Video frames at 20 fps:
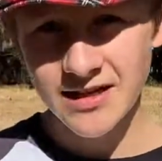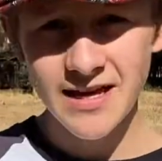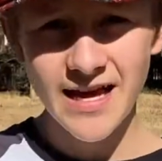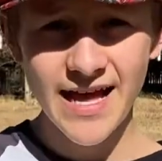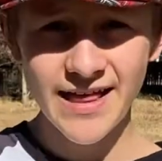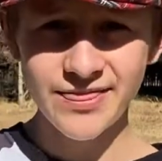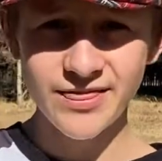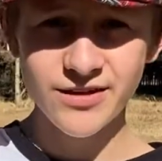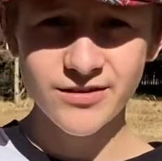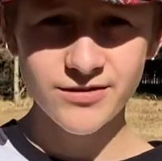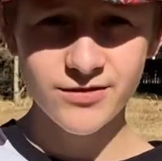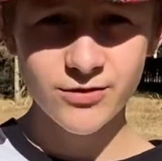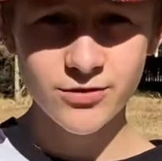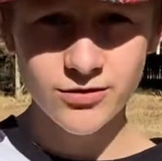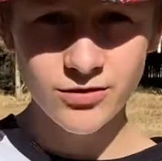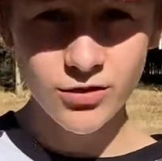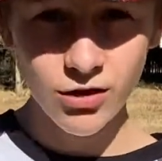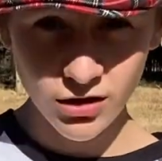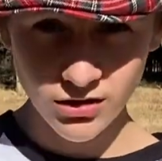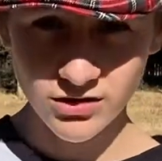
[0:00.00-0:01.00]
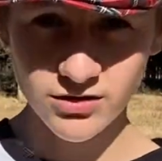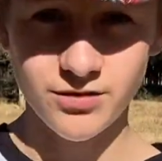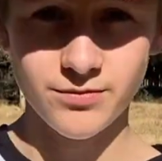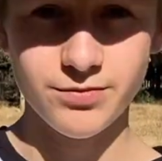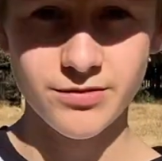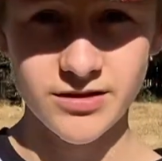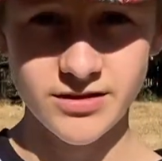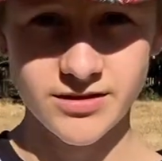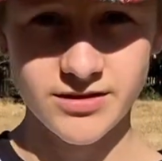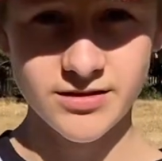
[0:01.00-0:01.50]
and the
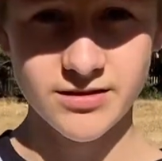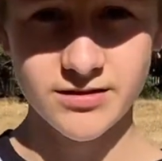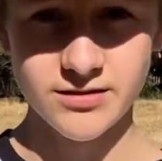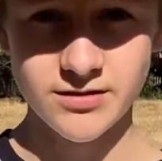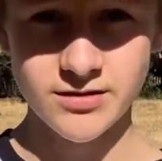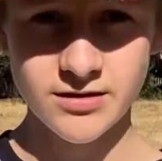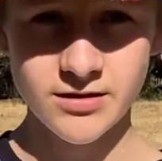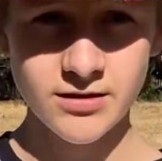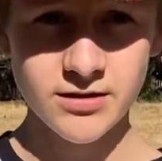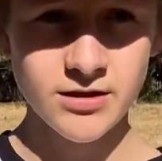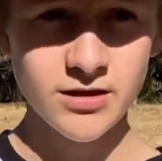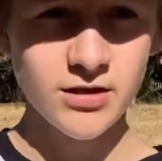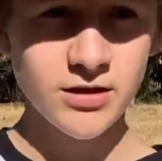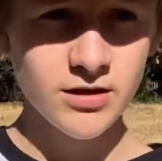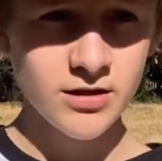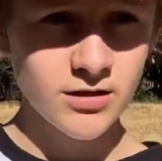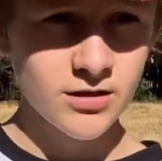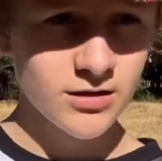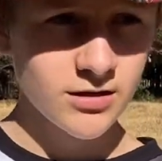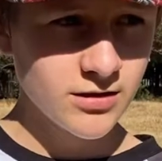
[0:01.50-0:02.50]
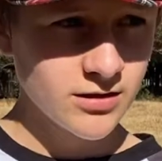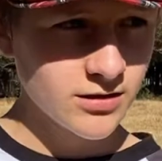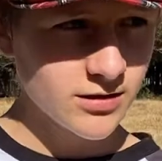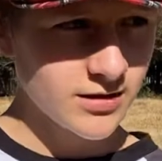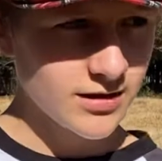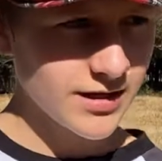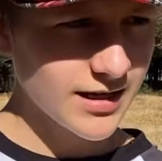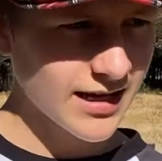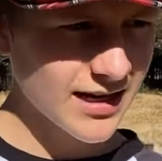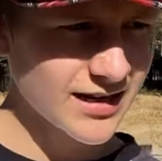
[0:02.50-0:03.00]
Colubrids.
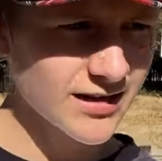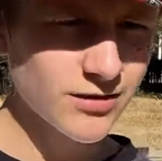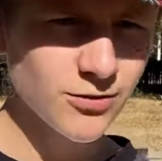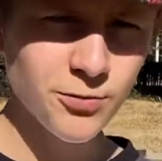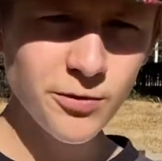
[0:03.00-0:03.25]
And